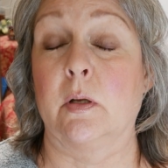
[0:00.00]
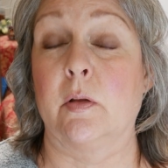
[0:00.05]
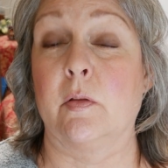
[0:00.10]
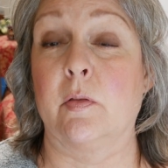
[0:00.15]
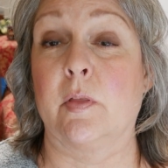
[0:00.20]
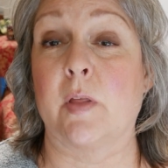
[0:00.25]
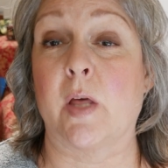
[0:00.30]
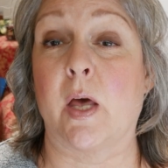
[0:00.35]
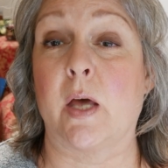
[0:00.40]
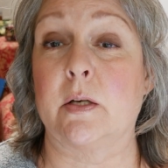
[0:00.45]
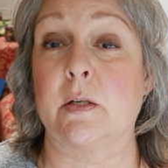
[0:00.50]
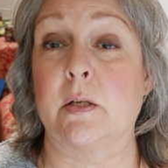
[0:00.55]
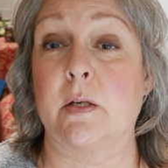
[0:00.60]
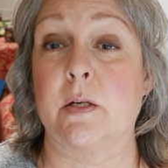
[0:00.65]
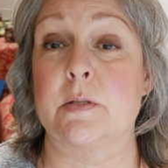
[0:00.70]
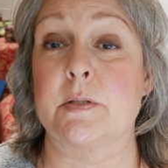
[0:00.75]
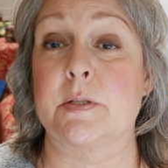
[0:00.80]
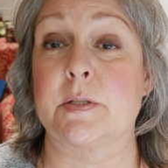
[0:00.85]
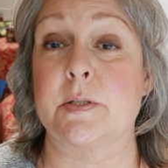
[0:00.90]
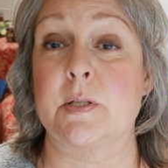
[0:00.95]
that
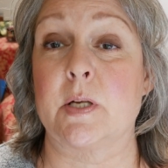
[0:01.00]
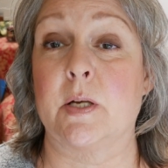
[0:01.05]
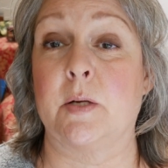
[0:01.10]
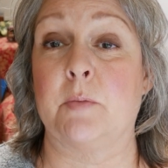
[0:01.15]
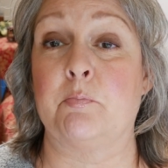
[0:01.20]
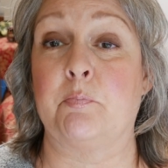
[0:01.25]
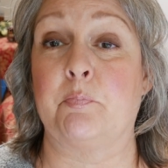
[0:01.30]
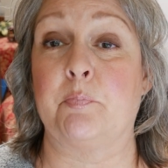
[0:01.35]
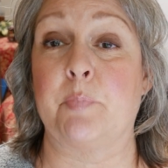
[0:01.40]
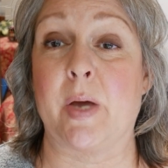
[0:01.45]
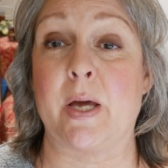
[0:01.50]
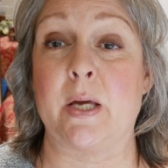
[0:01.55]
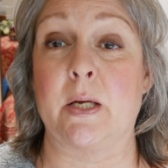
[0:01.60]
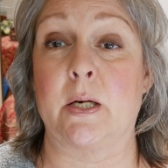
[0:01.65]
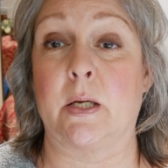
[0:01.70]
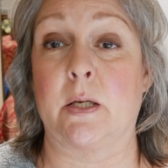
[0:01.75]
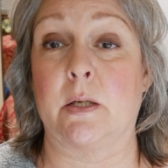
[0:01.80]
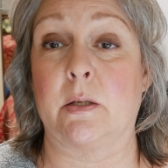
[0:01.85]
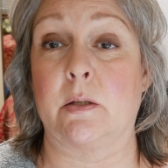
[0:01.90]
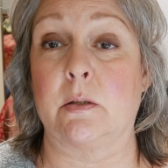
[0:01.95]
is
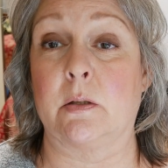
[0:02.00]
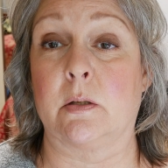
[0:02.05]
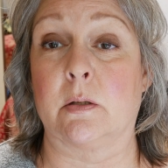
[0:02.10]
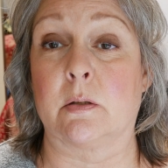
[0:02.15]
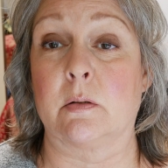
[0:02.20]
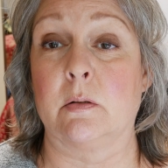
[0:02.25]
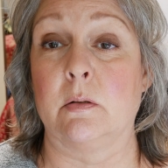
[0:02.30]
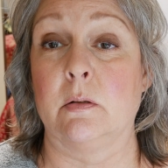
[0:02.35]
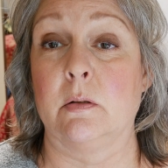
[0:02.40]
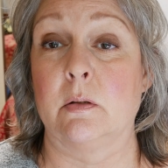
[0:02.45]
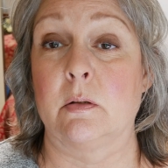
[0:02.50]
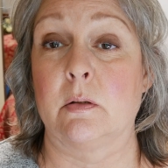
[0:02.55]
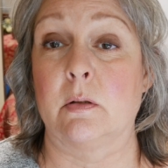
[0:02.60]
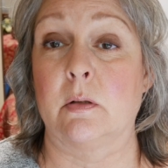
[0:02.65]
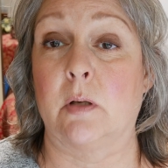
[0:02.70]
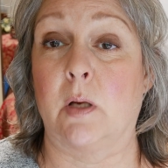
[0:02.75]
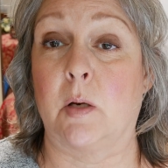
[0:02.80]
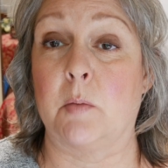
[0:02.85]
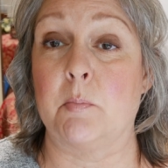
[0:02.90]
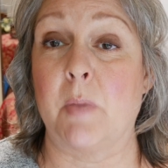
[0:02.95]
embedded
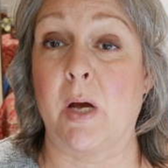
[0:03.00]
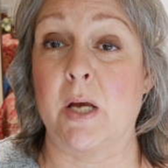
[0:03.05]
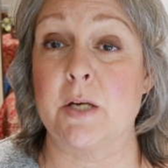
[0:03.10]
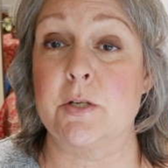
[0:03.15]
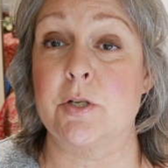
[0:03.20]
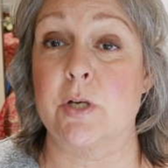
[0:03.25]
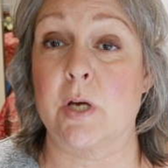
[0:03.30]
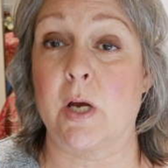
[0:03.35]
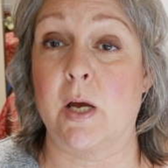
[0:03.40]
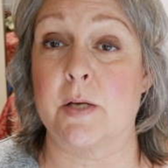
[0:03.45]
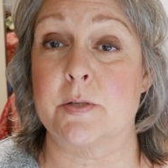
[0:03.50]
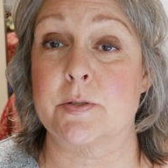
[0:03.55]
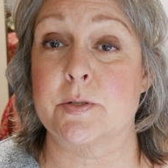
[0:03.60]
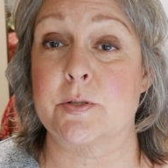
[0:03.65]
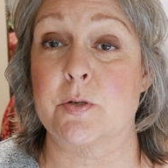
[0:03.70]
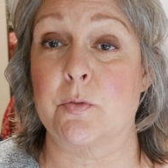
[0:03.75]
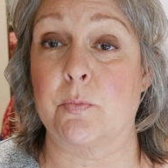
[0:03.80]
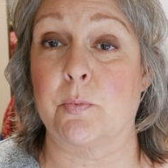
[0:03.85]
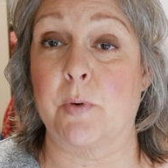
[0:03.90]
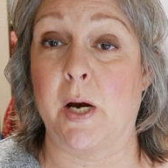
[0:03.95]
in my
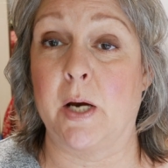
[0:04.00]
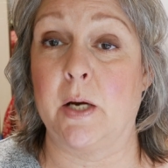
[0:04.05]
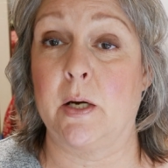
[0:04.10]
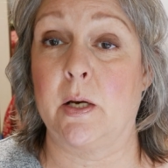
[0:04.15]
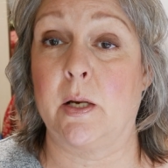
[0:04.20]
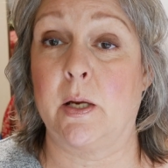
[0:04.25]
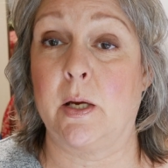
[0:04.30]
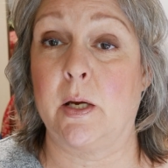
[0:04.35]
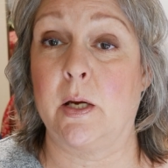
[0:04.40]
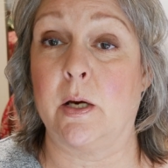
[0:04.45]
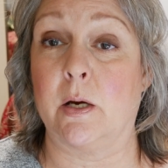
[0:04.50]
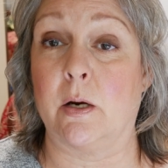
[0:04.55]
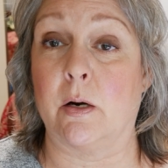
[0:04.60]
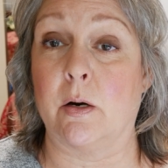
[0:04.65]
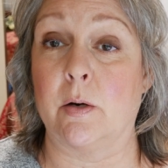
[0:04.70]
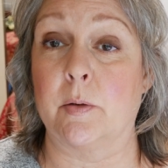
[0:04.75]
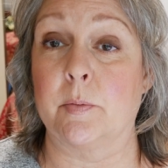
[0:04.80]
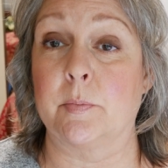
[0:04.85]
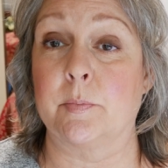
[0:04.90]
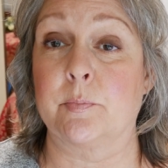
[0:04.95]
chest right
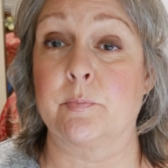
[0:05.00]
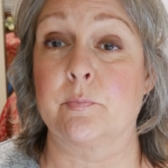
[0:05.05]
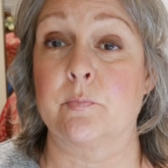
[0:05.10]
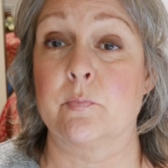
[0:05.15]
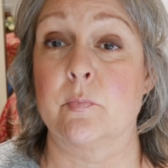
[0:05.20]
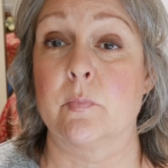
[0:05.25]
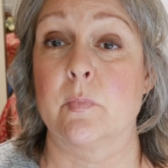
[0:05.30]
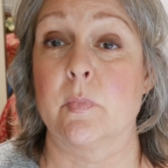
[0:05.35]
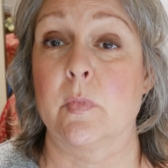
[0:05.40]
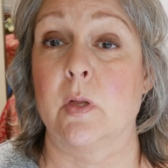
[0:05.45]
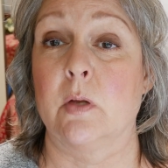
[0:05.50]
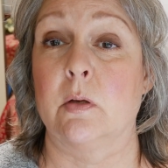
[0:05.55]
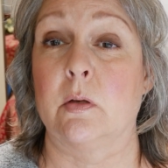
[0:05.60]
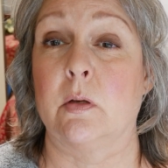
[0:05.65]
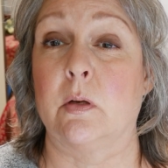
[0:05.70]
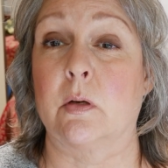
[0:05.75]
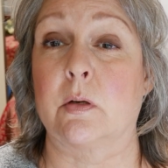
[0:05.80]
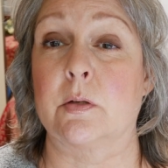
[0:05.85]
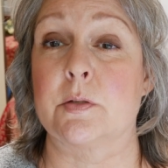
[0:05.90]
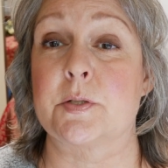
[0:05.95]
here.
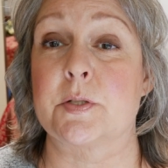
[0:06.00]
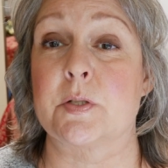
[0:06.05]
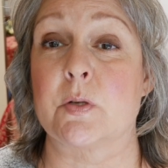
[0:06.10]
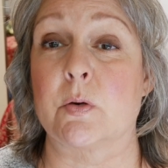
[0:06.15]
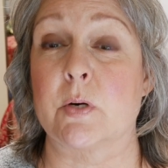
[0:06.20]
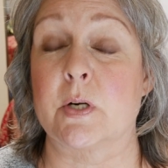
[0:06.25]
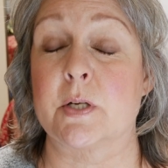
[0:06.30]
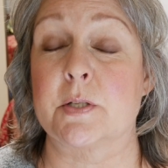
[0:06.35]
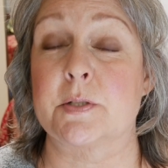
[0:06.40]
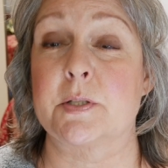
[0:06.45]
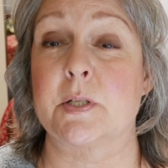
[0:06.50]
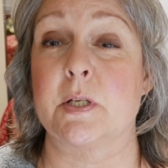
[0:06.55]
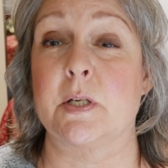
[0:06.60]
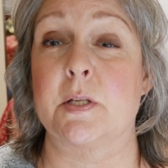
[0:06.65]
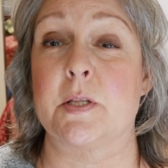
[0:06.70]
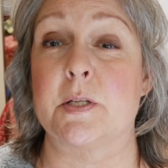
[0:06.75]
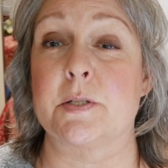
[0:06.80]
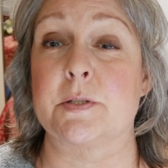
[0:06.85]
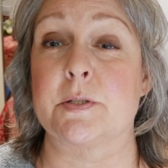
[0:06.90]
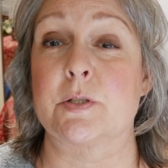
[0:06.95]
You can sort of see
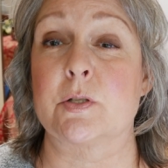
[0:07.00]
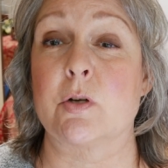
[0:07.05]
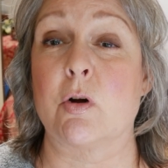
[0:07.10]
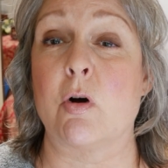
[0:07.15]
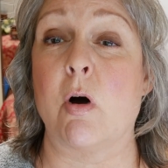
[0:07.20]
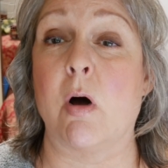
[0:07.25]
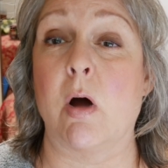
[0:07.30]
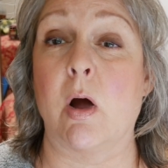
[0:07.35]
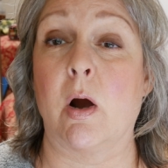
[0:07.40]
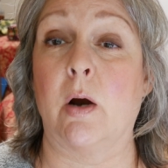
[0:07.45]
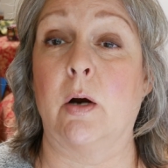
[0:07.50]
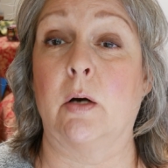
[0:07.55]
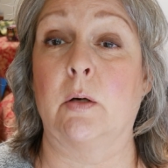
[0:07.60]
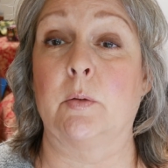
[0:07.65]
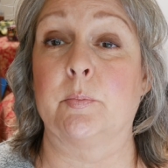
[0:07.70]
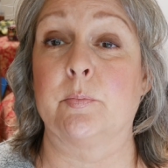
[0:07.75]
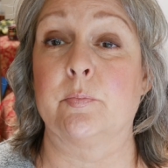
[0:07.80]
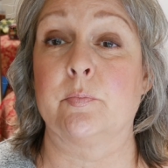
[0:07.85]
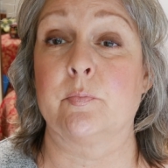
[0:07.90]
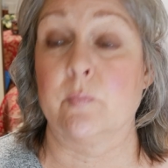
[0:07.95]
the scar.